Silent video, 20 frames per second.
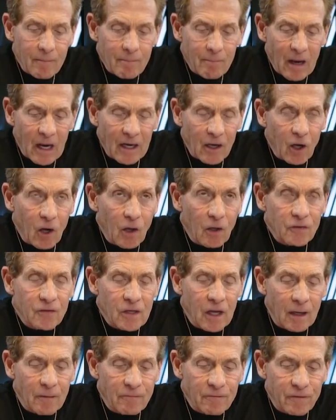my
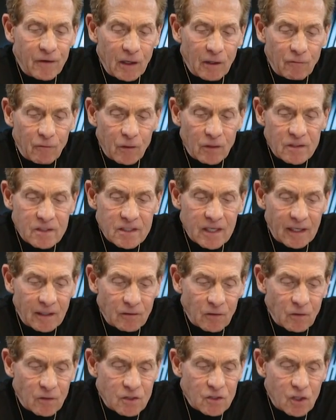all-time favorite St.
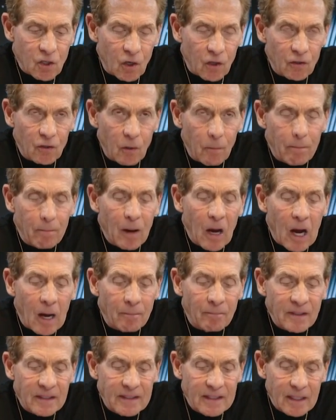Louis Cardinal,
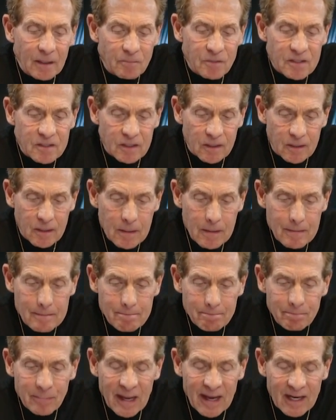Bob Gibson,
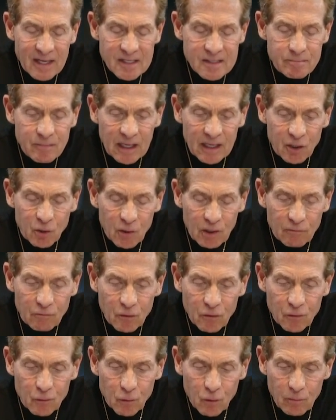baddest man who ever
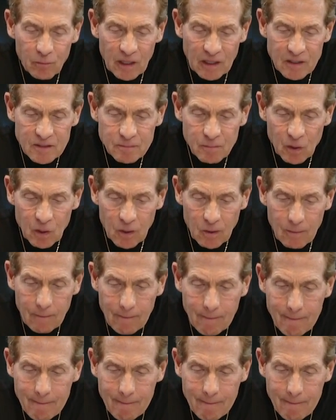threw a baseball,